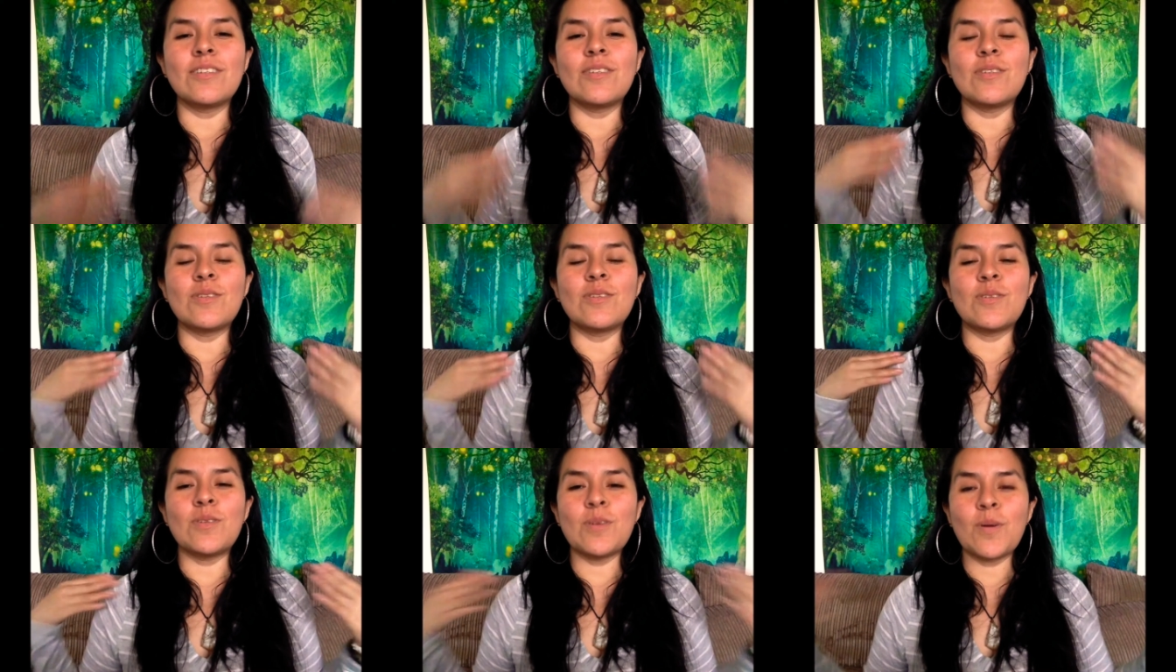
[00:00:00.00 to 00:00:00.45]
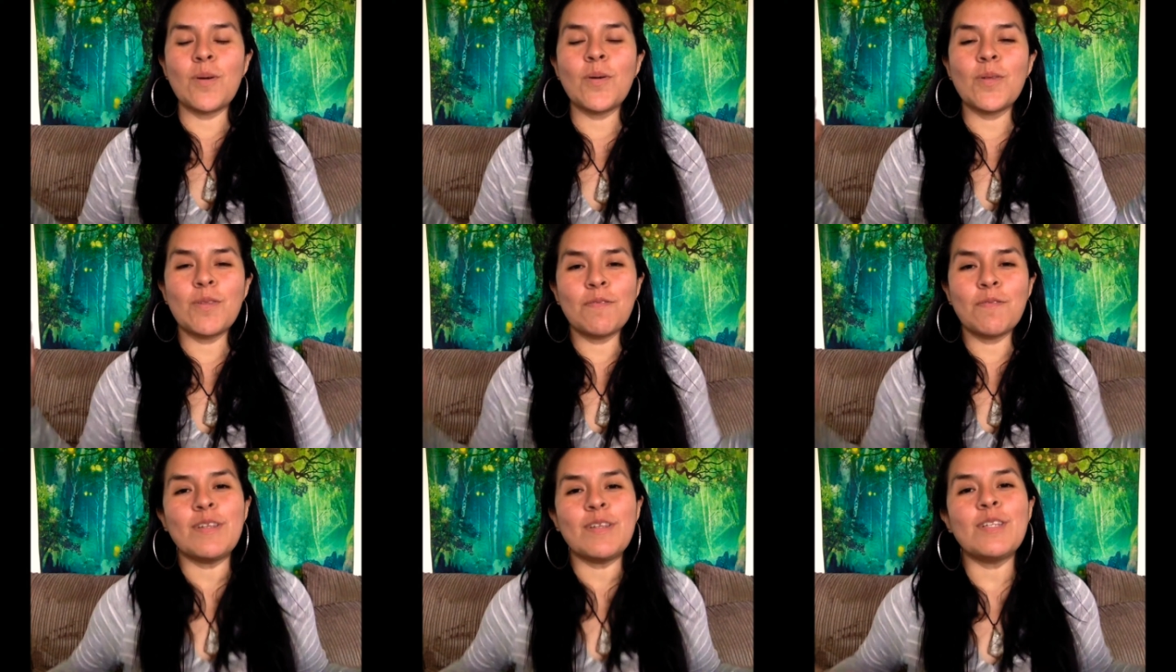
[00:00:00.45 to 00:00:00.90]
So on
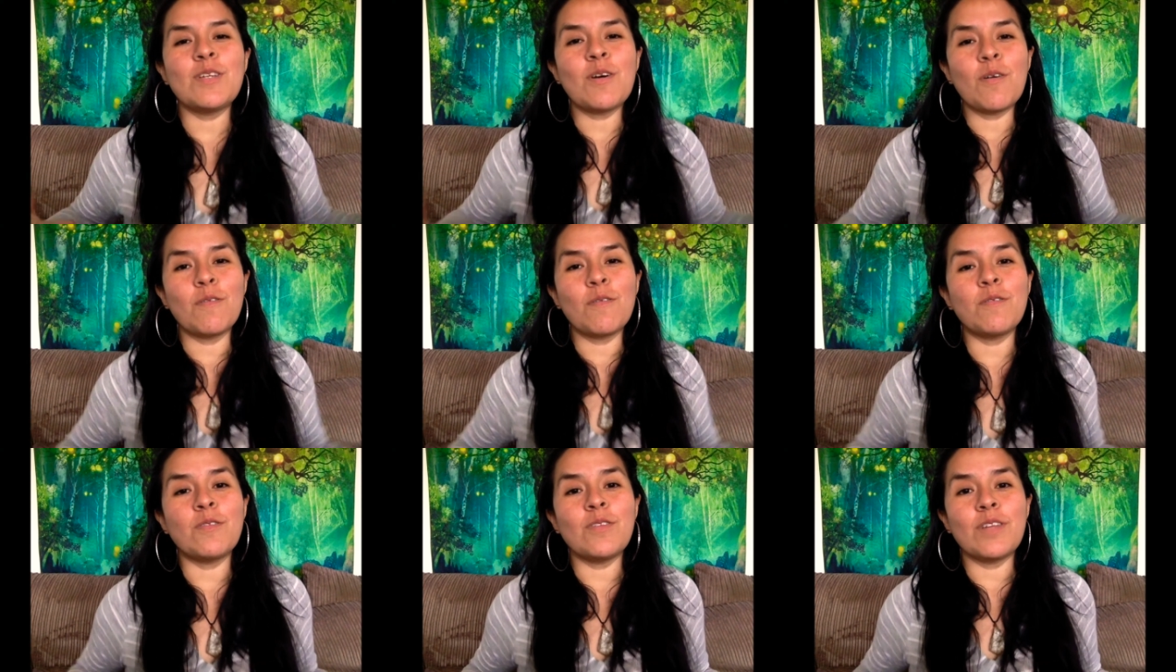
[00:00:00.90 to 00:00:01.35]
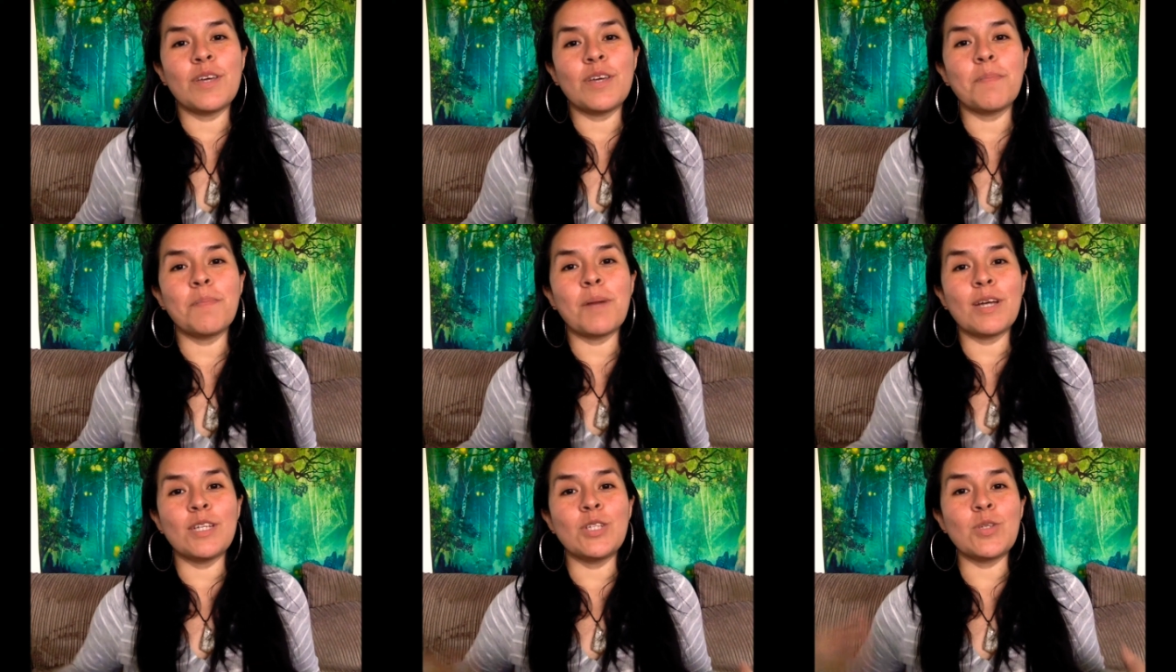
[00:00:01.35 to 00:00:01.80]
the video of today,
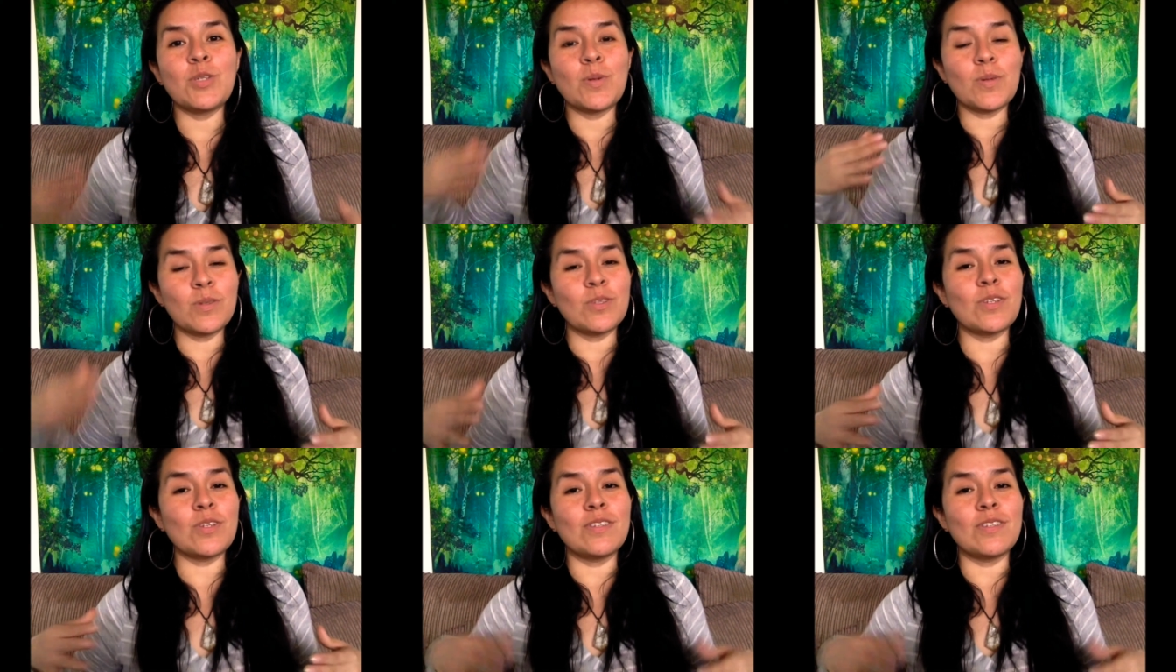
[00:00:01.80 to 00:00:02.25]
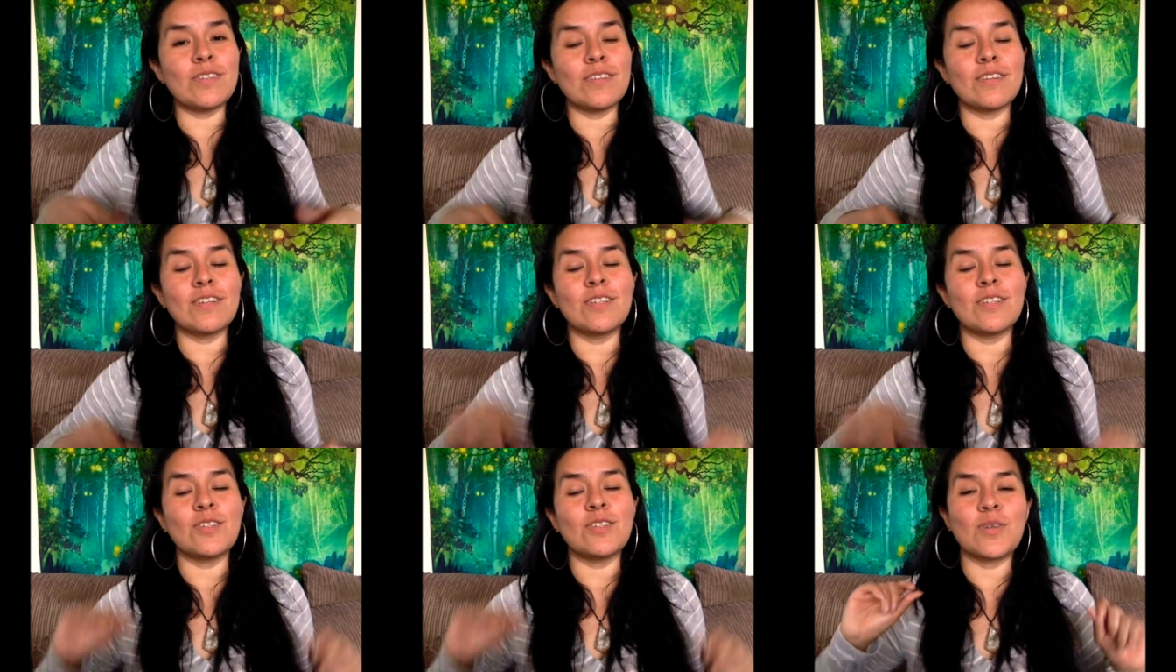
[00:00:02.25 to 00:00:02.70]
my soul sister
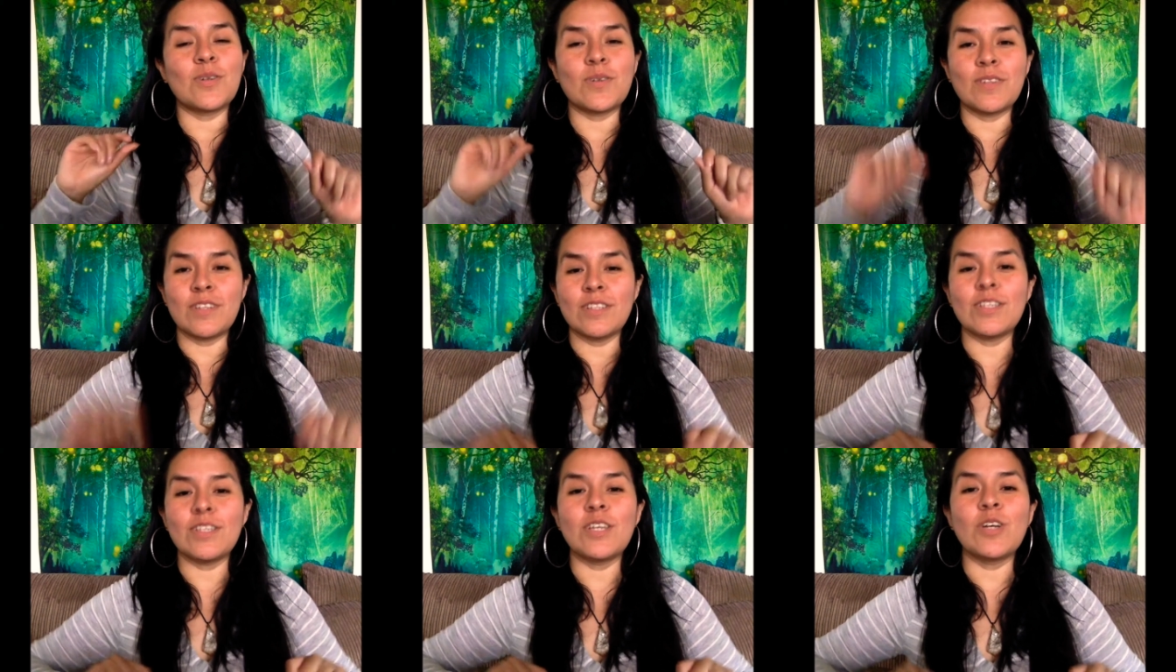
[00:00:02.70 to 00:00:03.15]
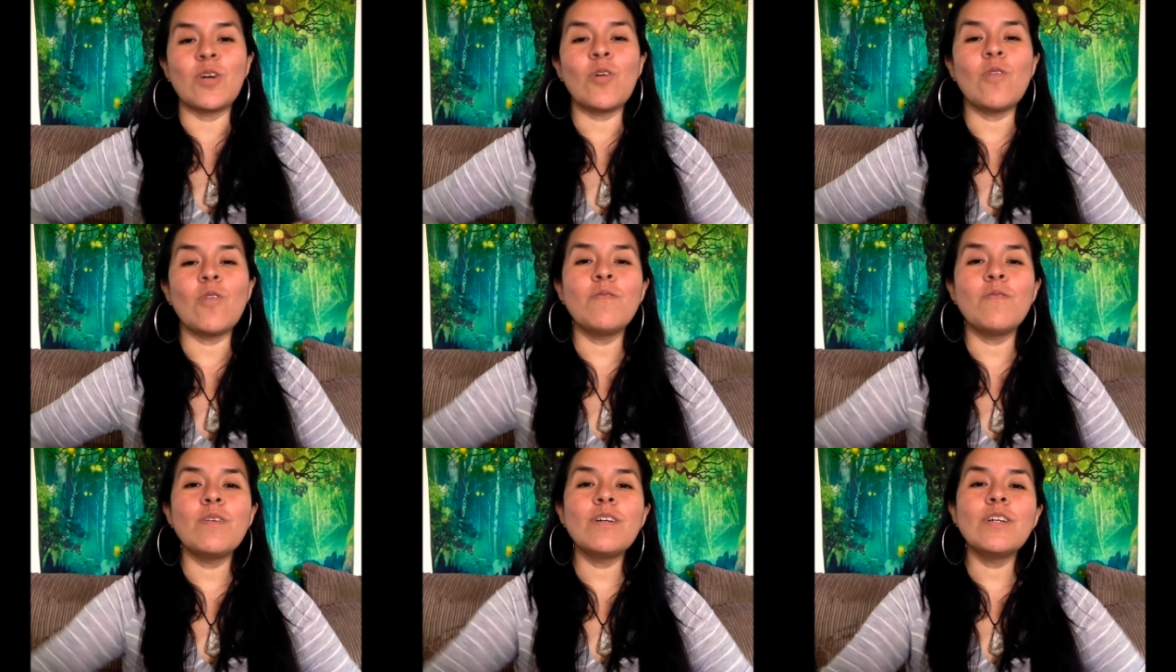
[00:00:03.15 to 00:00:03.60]
is gonna take
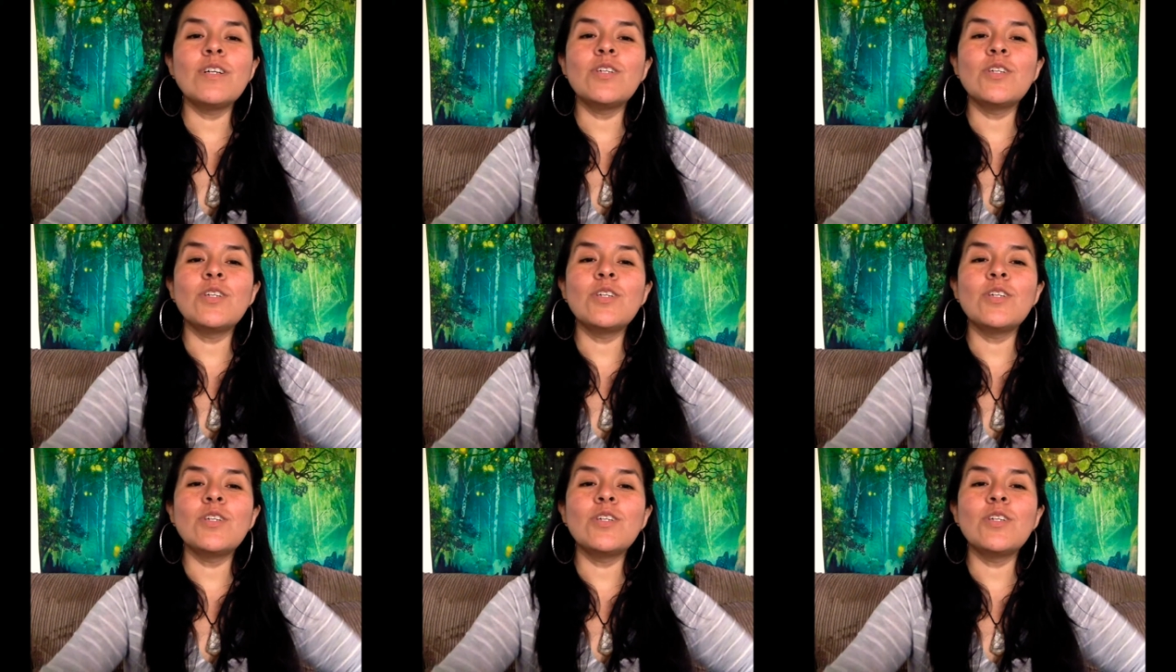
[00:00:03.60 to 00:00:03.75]
over.